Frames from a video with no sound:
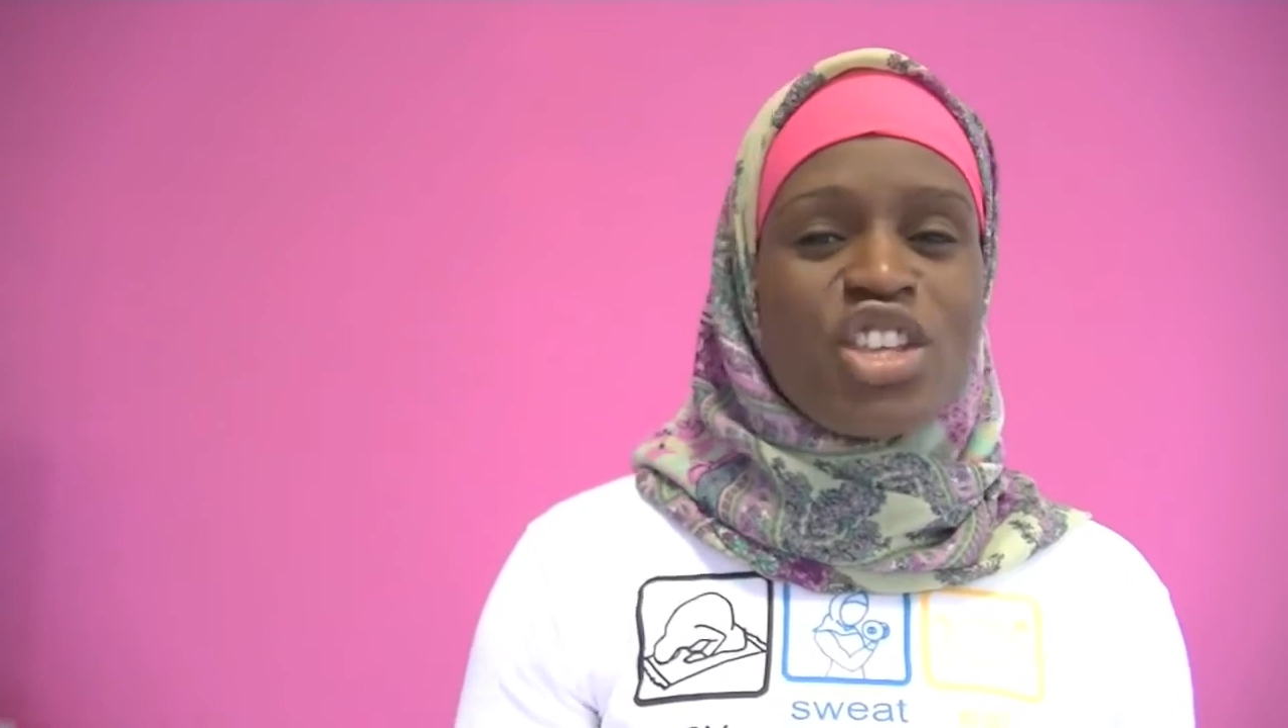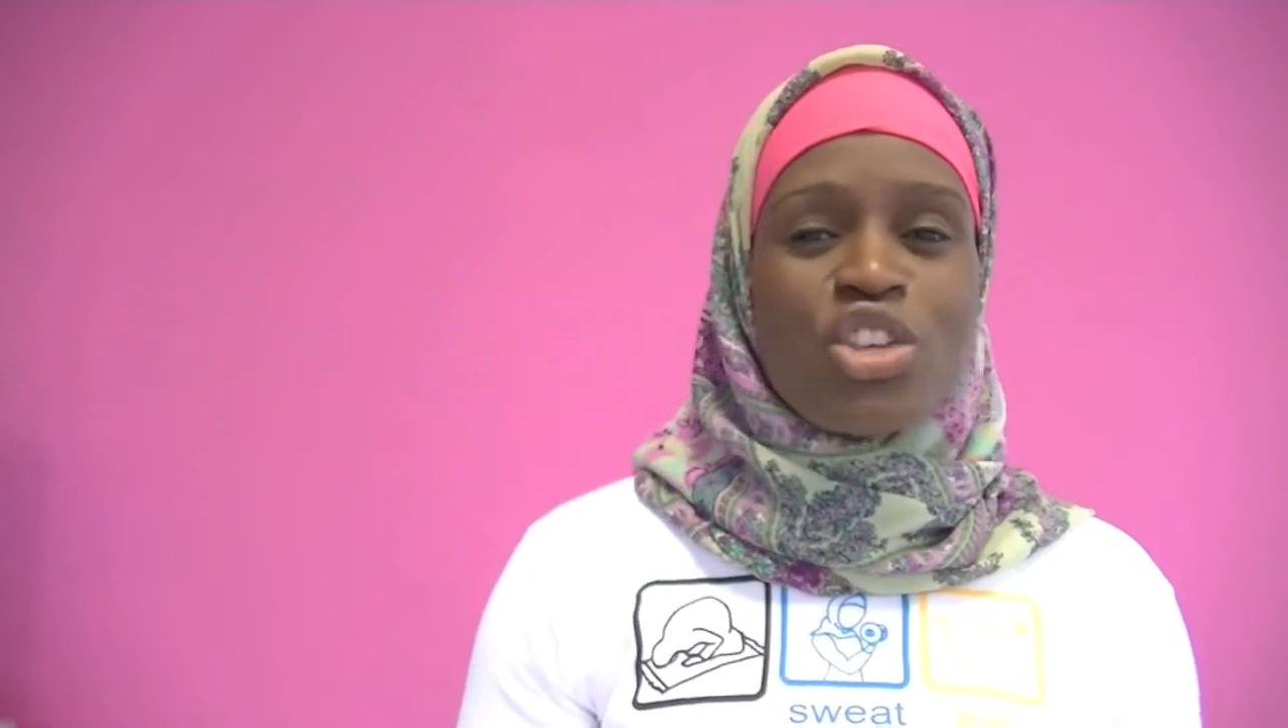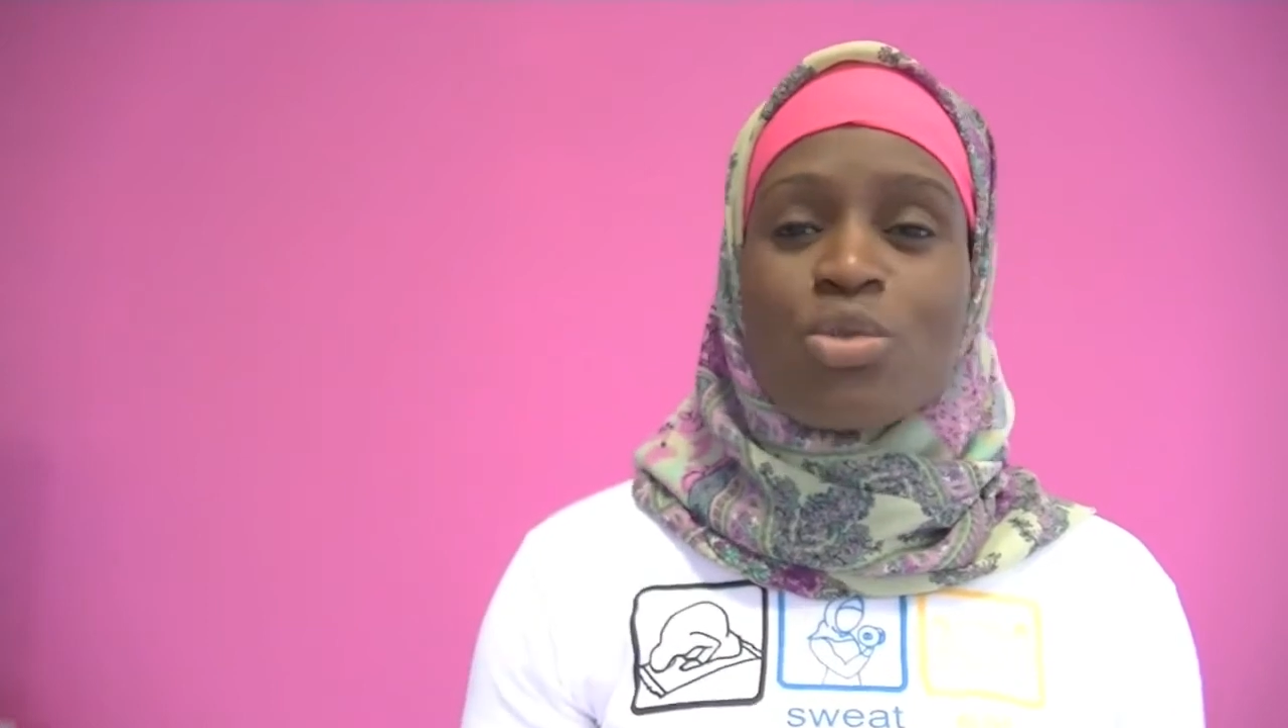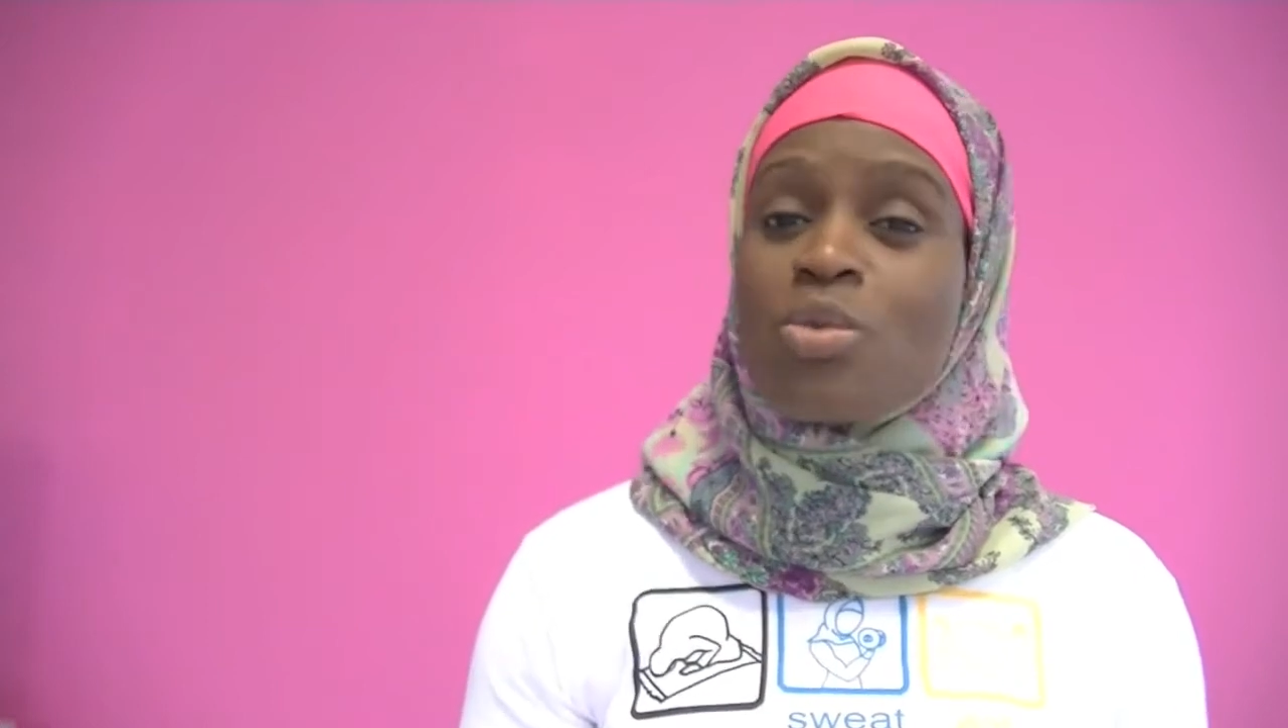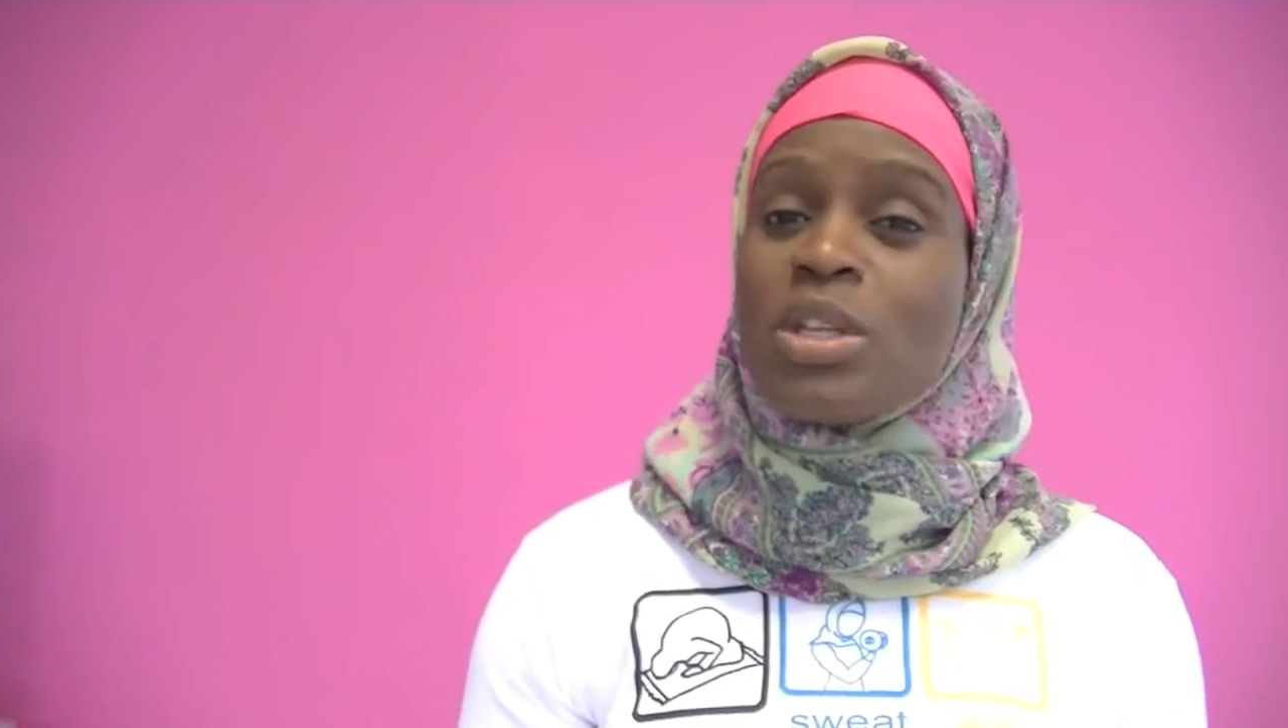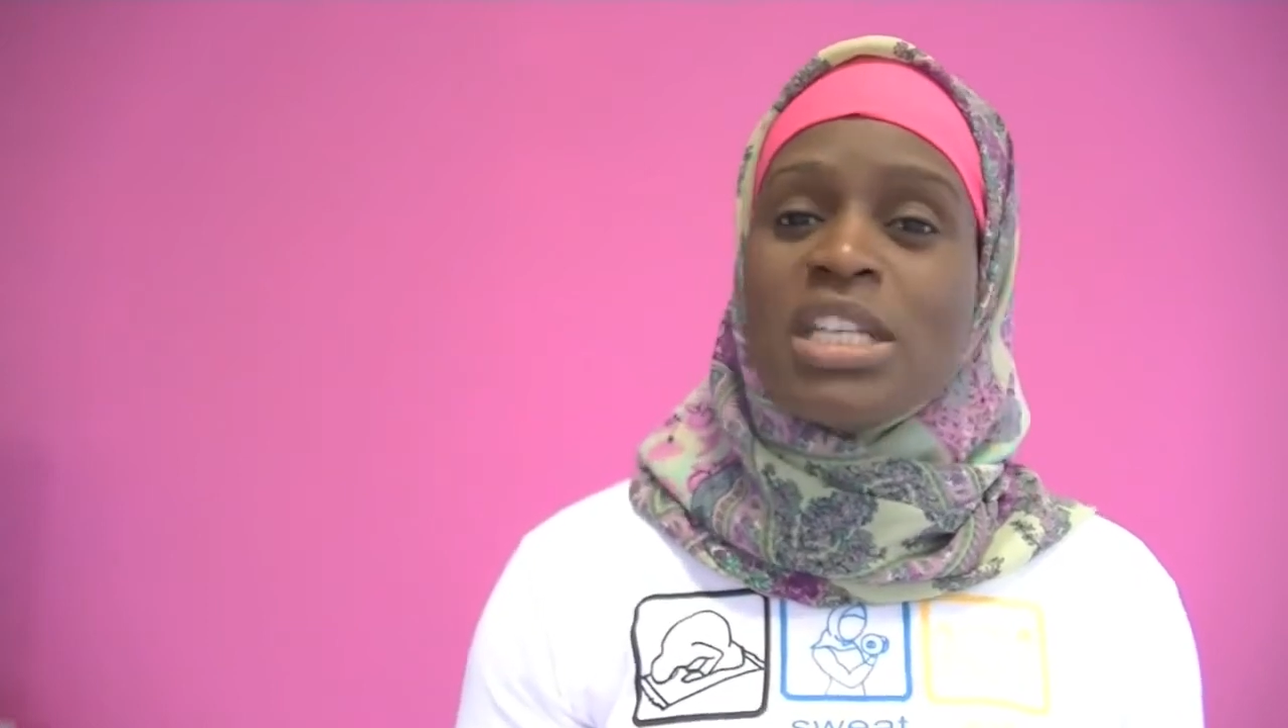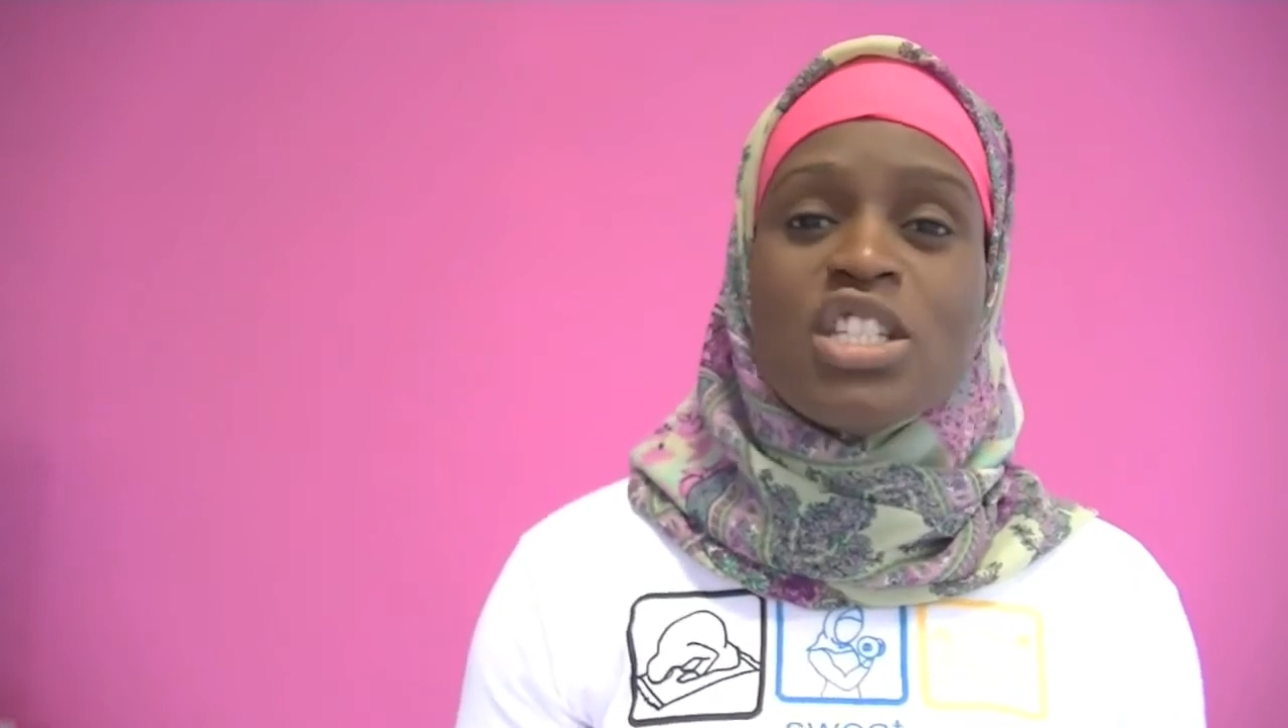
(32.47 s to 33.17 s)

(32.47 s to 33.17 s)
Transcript: you really